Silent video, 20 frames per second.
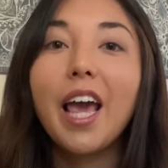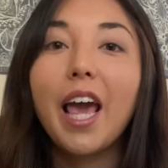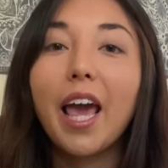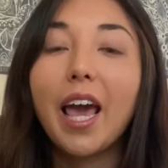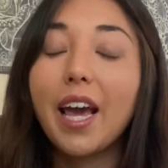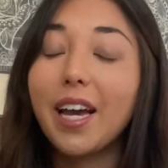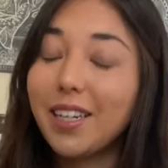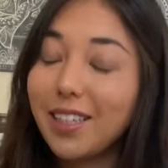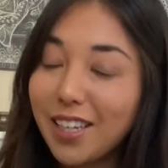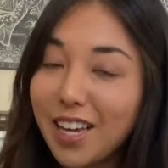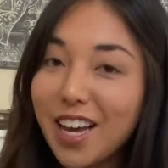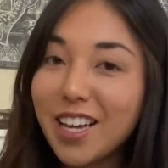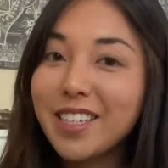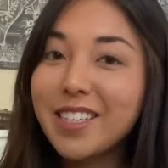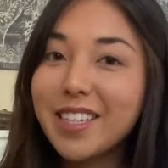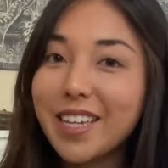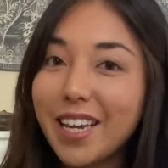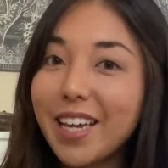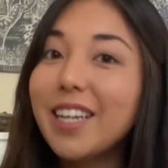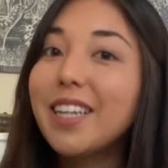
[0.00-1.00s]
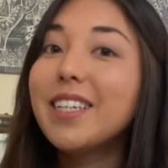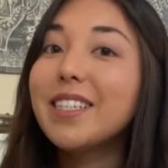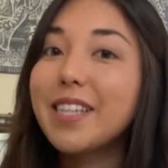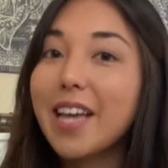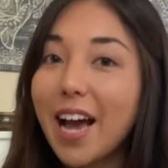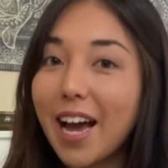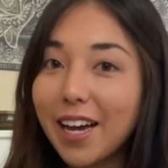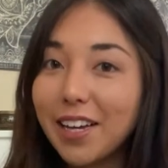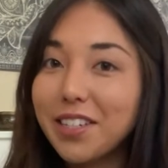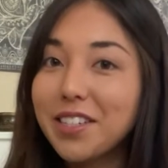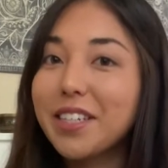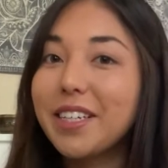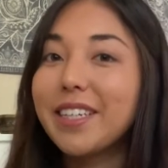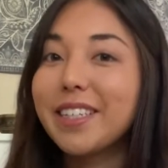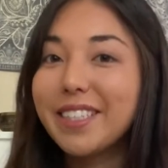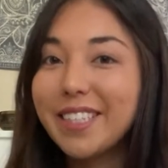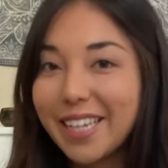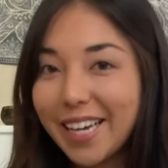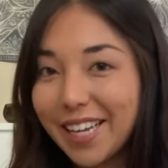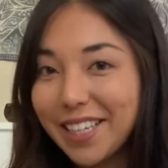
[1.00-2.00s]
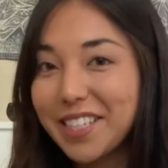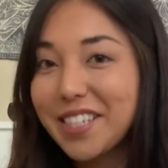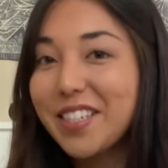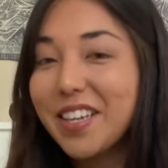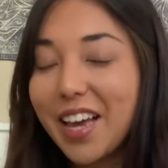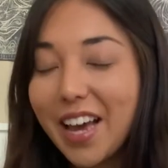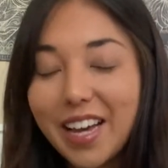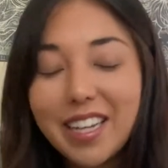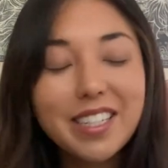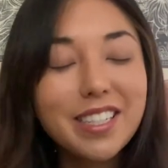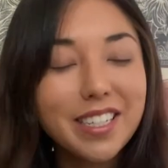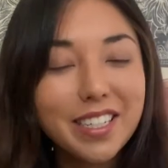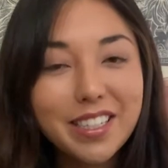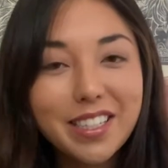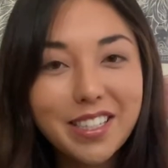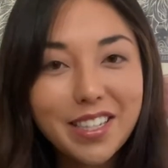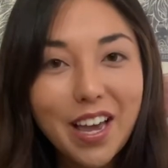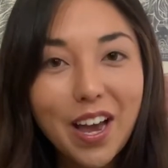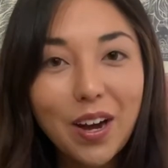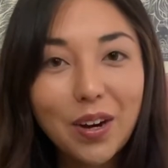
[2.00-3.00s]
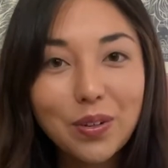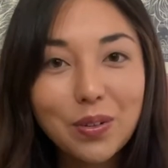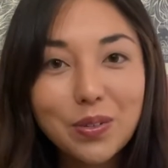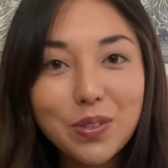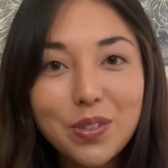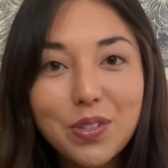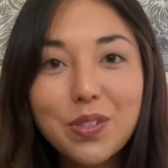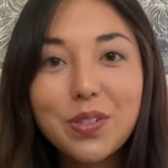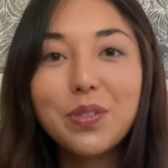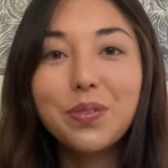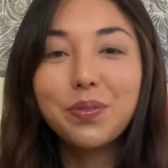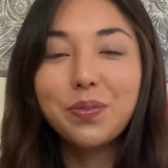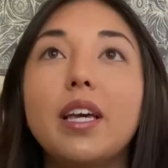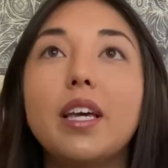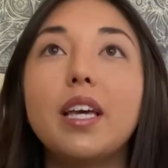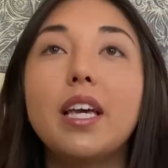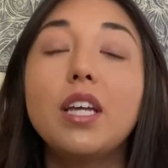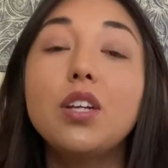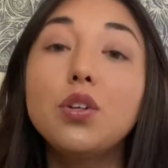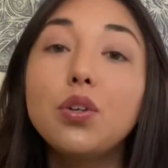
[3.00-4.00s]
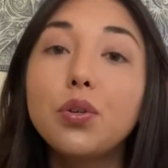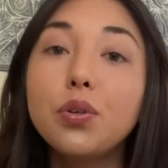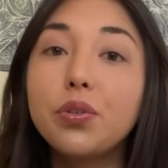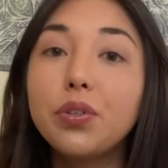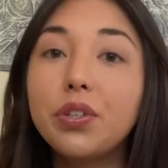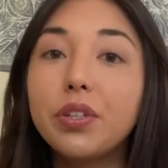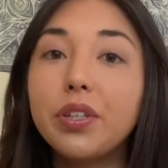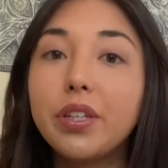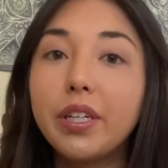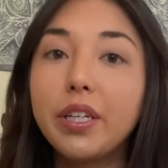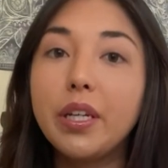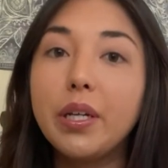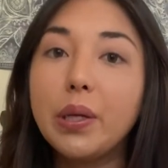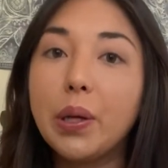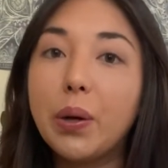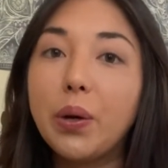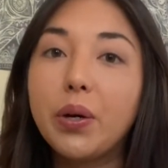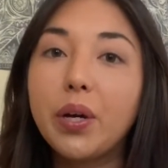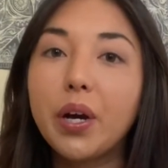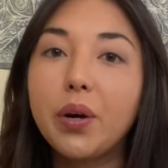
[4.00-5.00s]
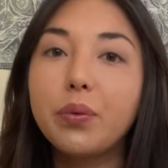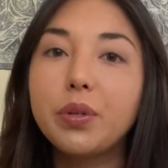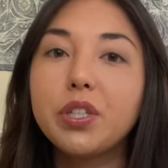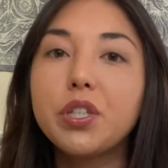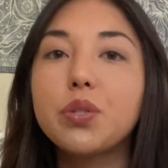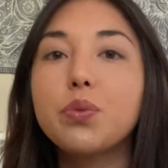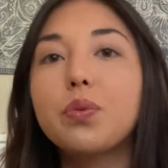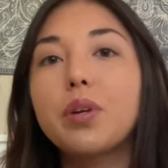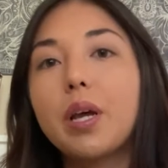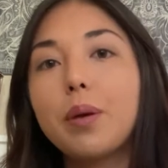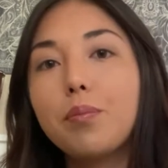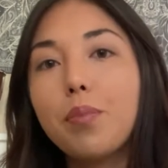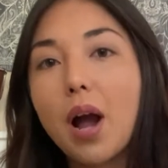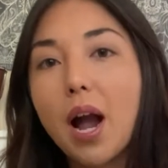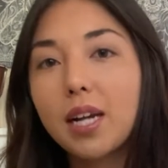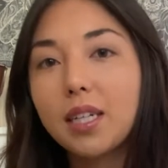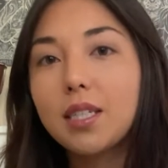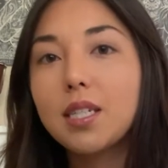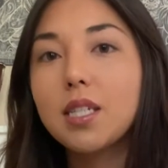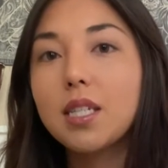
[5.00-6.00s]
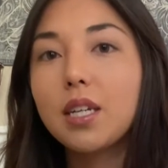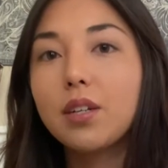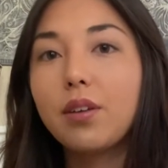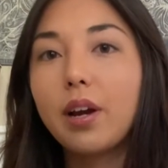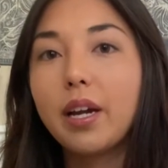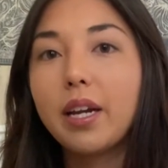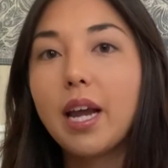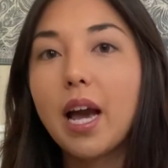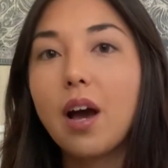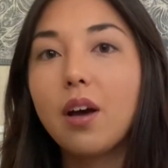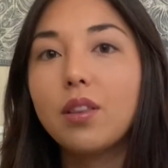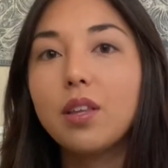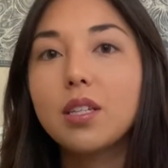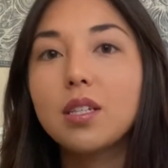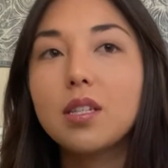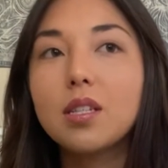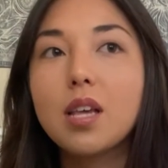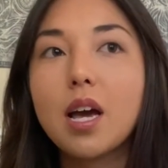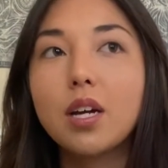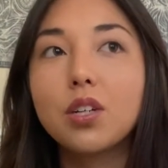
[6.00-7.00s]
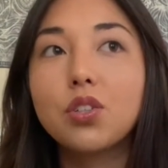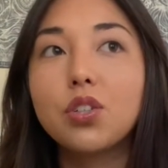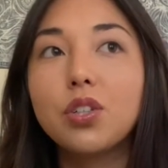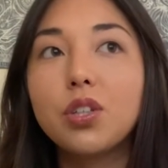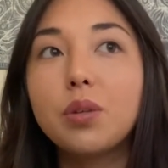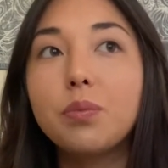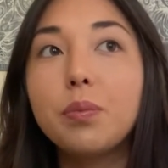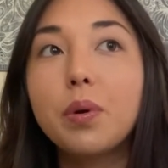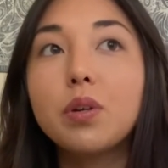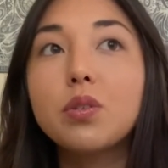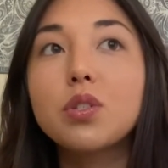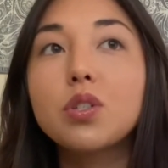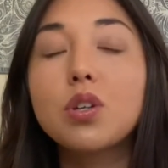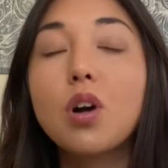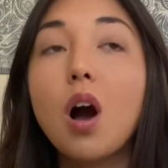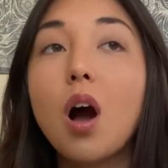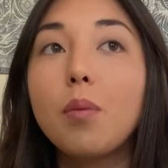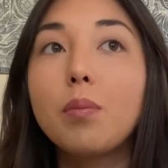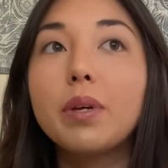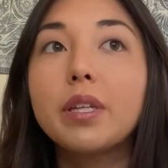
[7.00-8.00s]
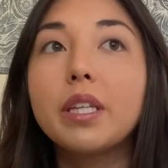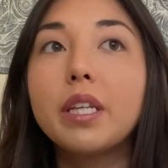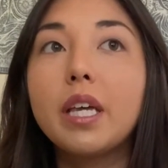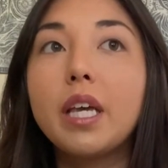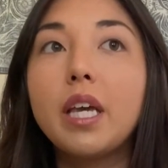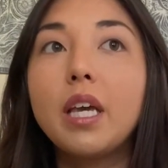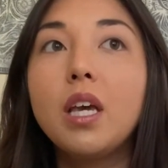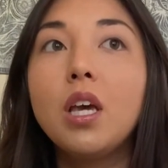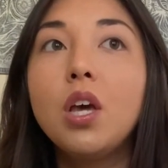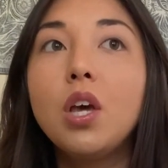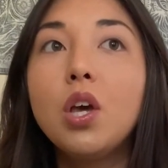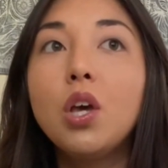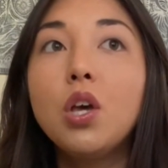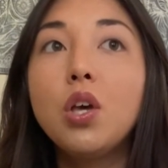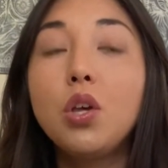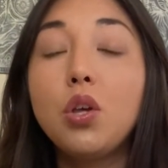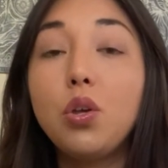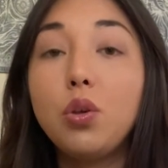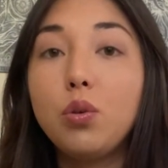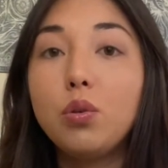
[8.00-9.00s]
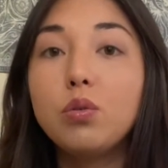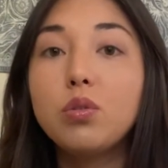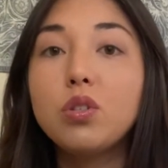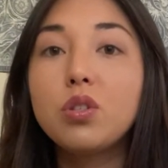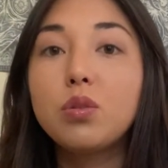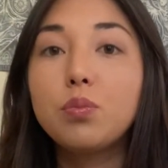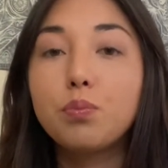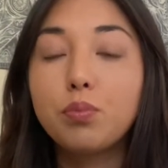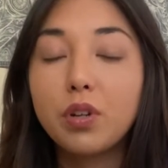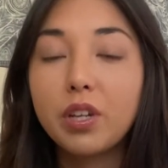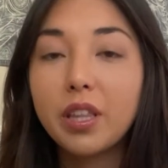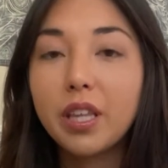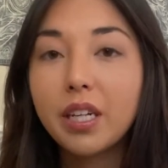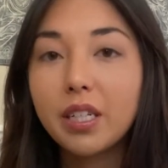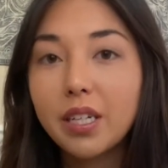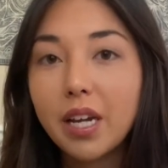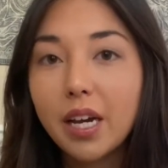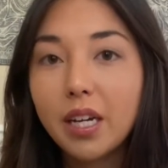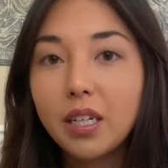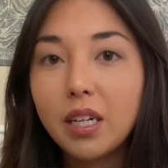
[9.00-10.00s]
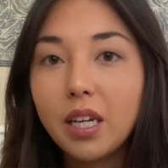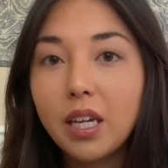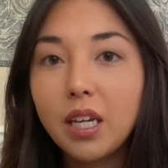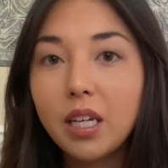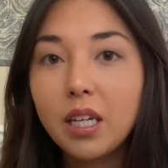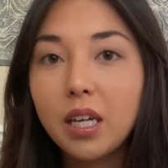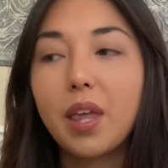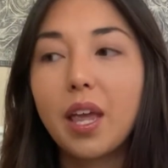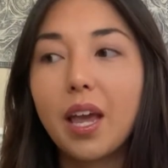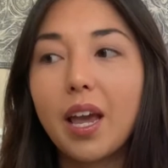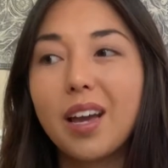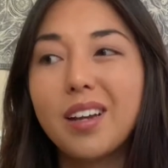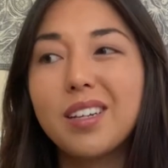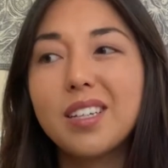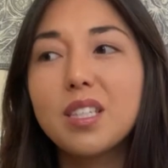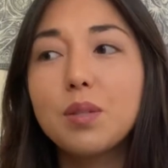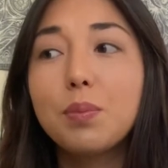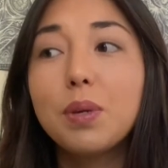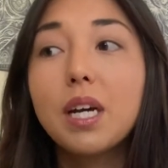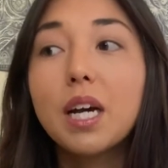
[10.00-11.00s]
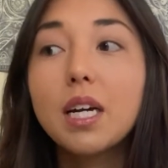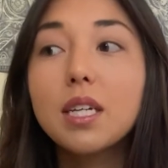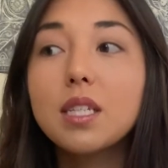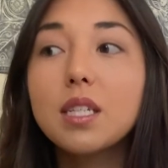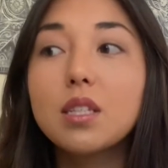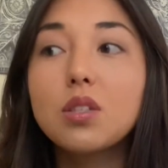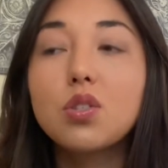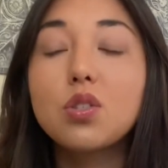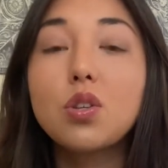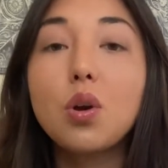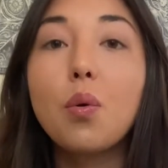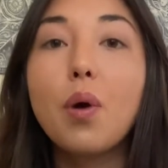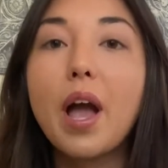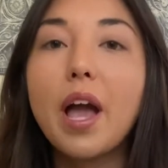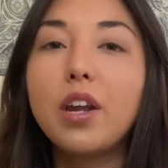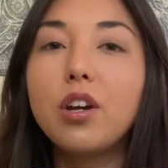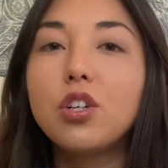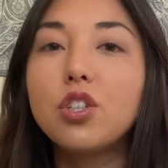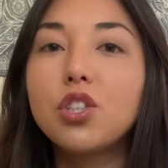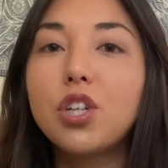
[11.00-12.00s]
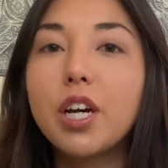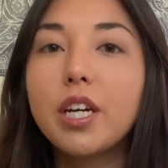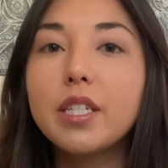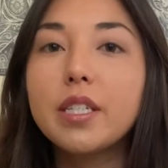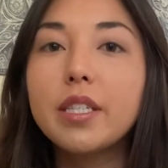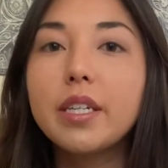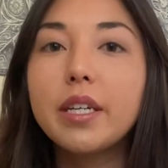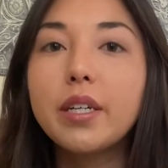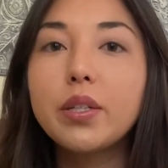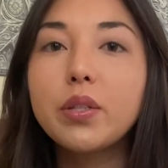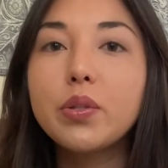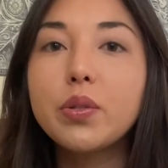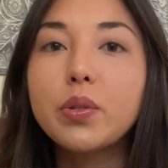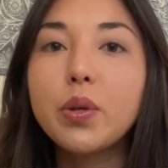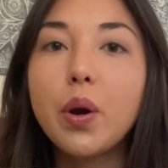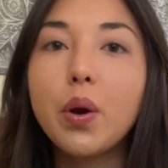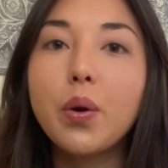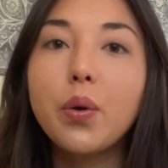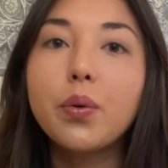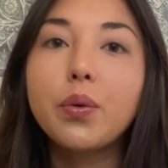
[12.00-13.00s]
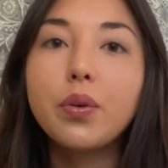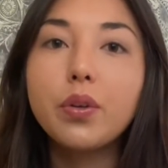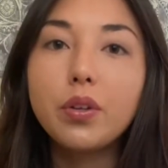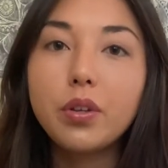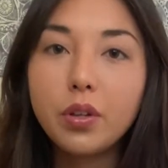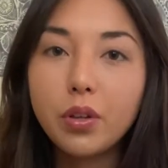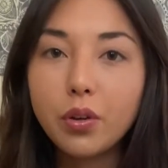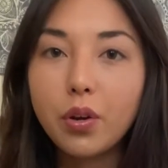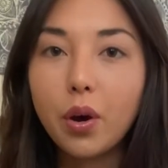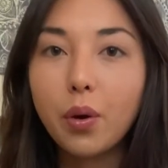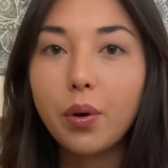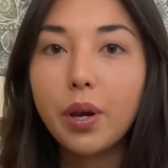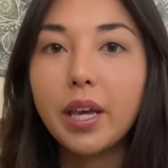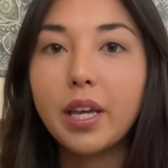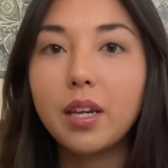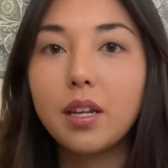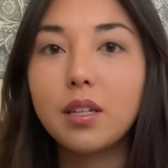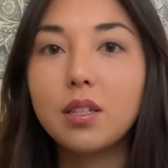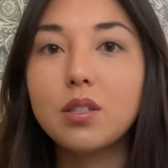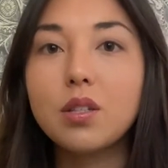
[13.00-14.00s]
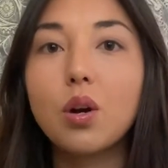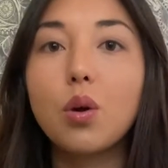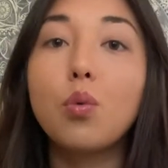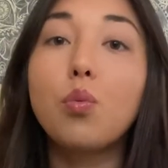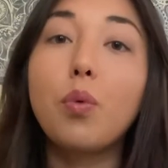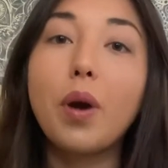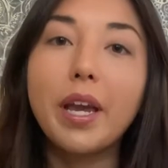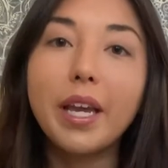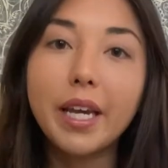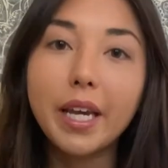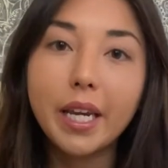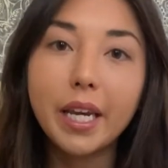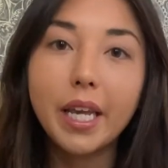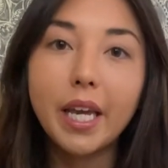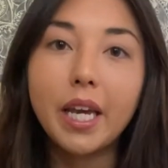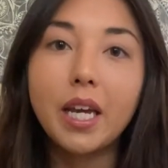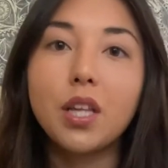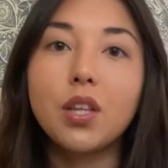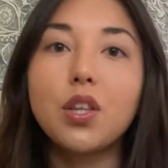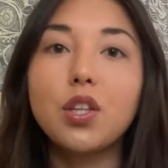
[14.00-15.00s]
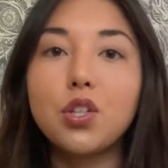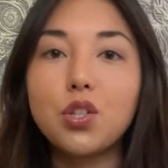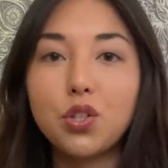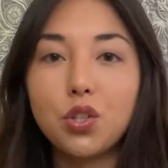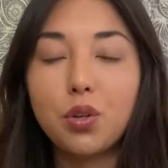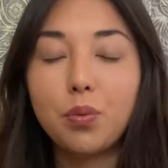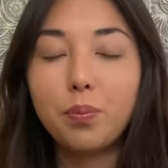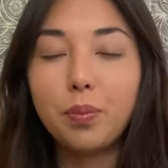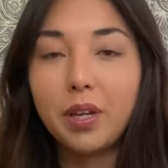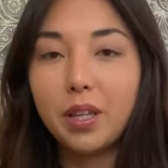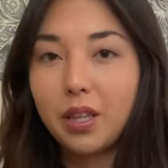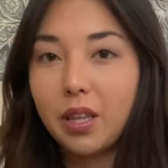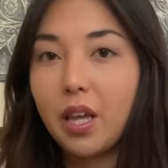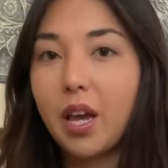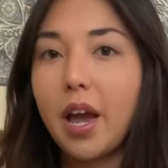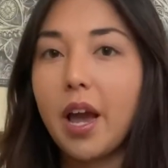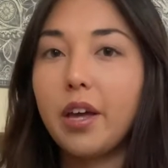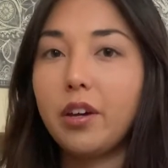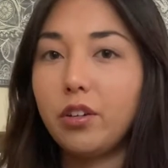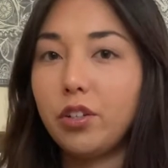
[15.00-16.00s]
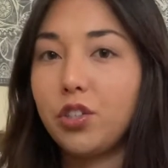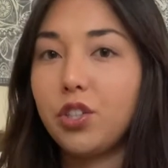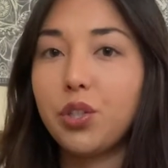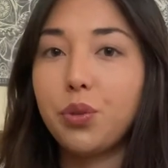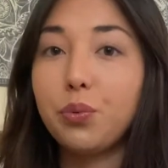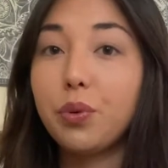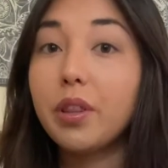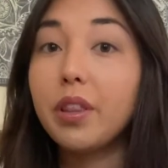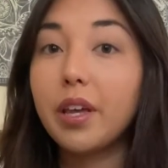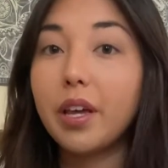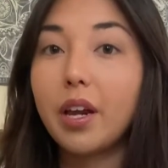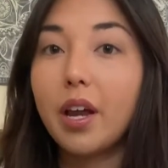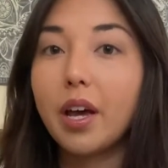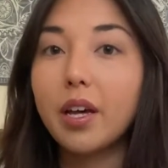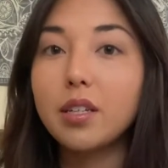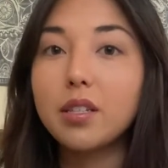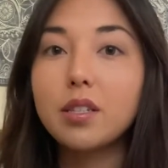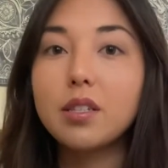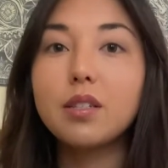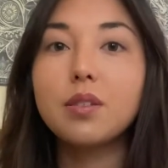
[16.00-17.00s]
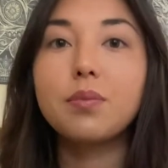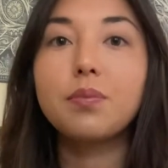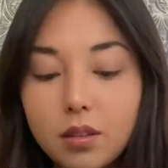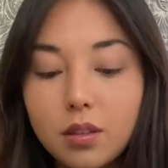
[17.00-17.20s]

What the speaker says: And yes, it is as intense as it sounds. In Kundalini Yoga, which is what I'm practicing right now, this is actually the most commonly used breathing technique. And it's because it's so energizing. So, it is awakening the serpent, the energy within us.